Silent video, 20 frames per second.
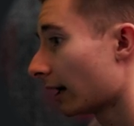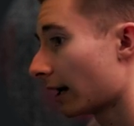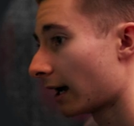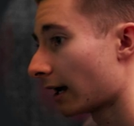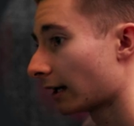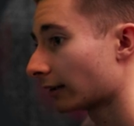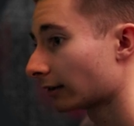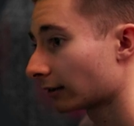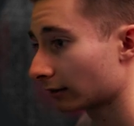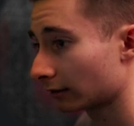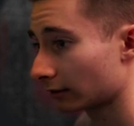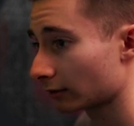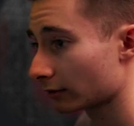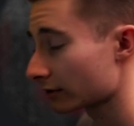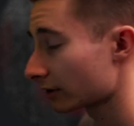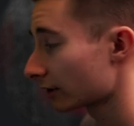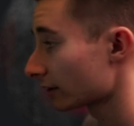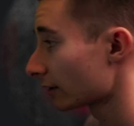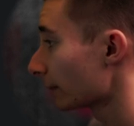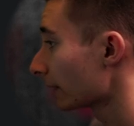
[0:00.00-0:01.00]
and you'll
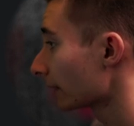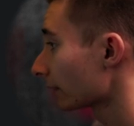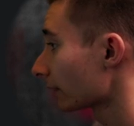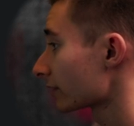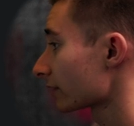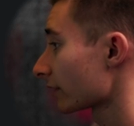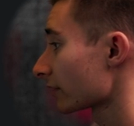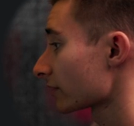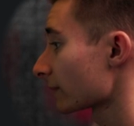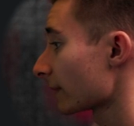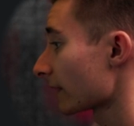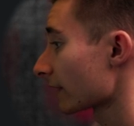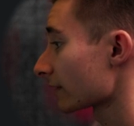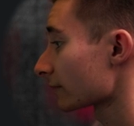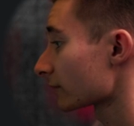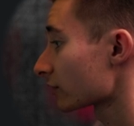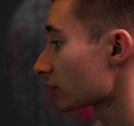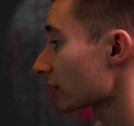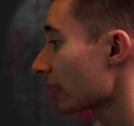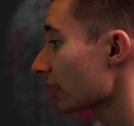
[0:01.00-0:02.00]
see it immediately starts to make
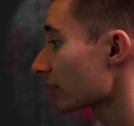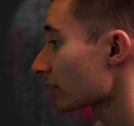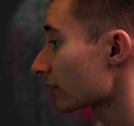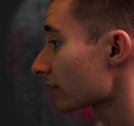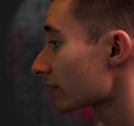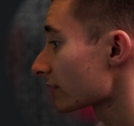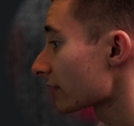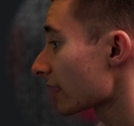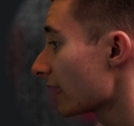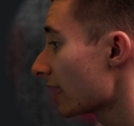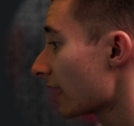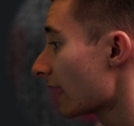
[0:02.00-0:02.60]
some changes.